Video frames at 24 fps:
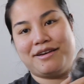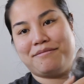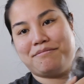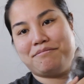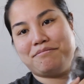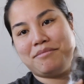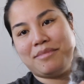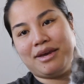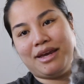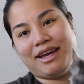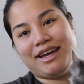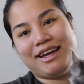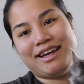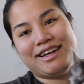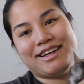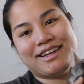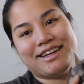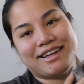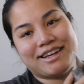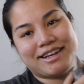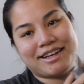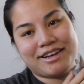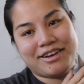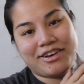Meet
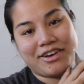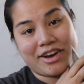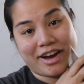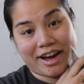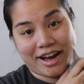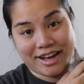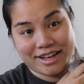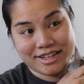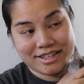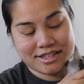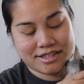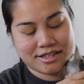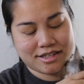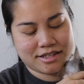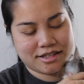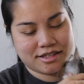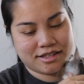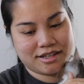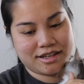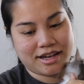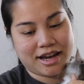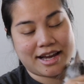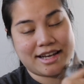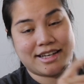
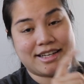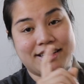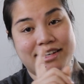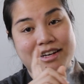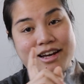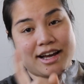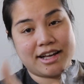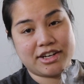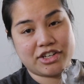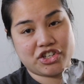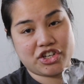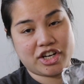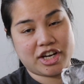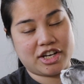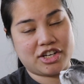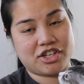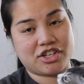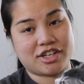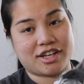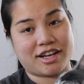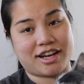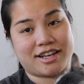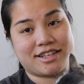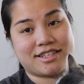Gus. I did not
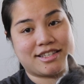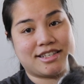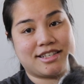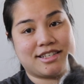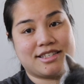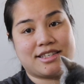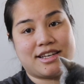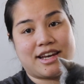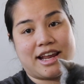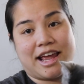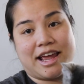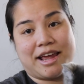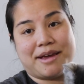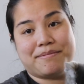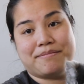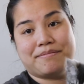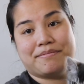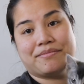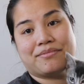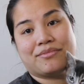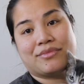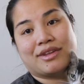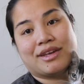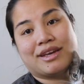change Gus's
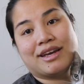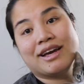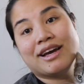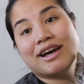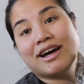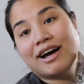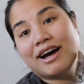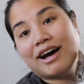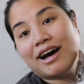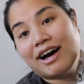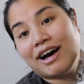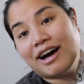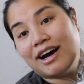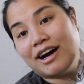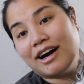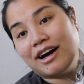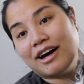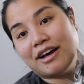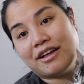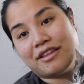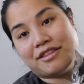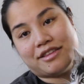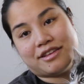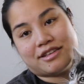name.
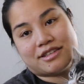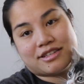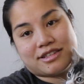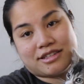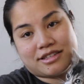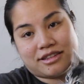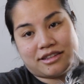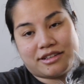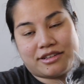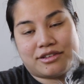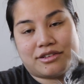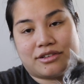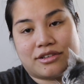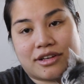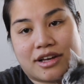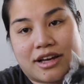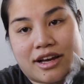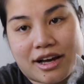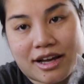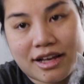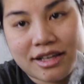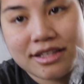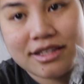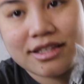Uh, this is little
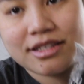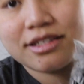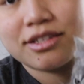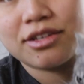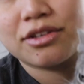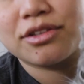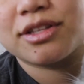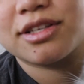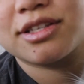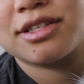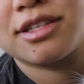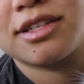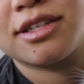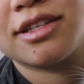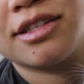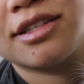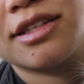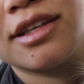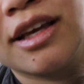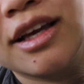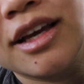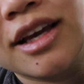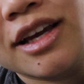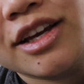Gus, so this
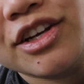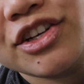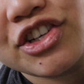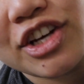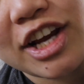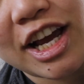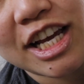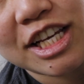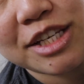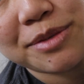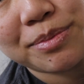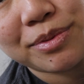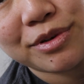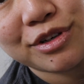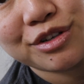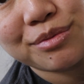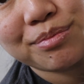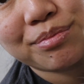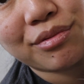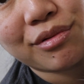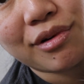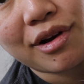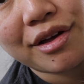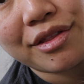is Jasper's
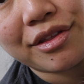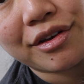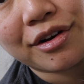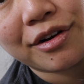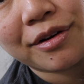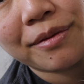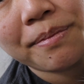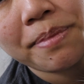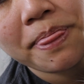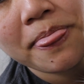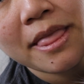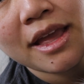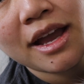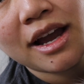brother.